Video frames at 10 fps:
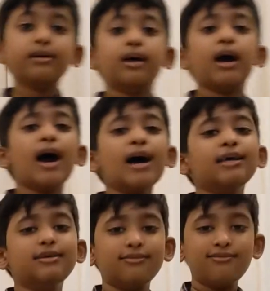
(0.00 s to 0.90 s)
has
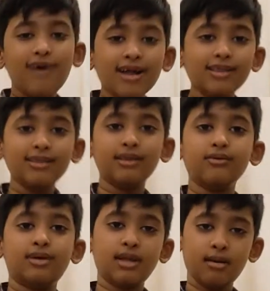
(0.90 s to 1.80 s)
1
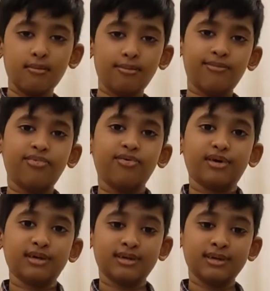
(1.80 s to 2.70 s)
newton of
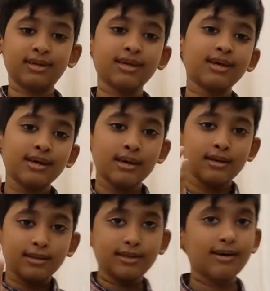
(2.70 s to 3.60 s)
force.
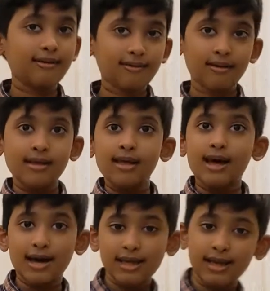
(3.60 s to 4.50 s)
So
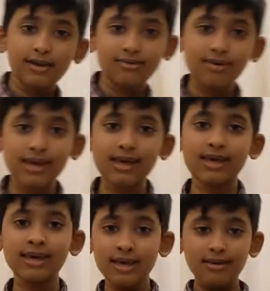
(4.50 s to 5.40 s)
I agree,
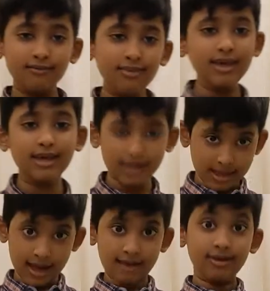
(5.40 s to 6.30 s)
we
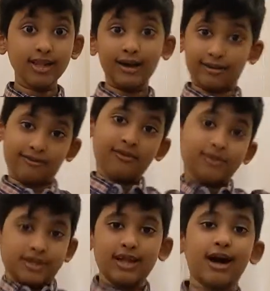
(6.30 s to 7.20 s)
have a lot of force in